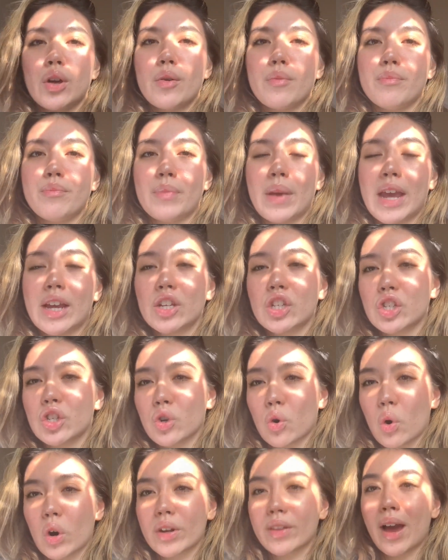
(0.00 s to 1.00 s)
make
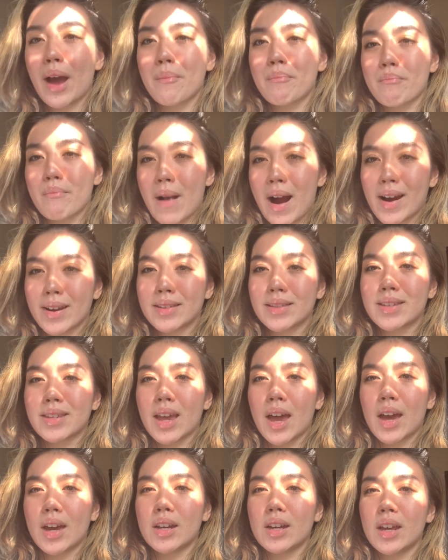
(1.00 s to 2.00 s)
sure that
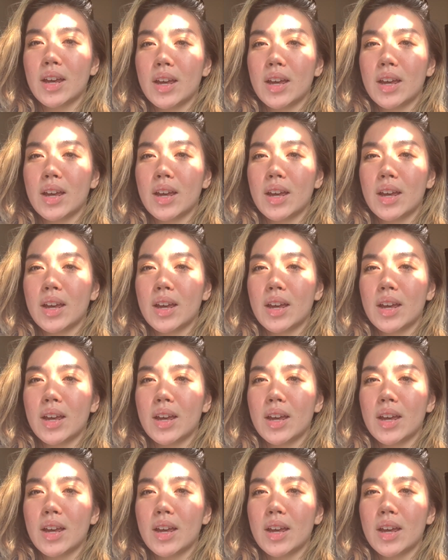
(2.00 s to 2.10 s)
mindset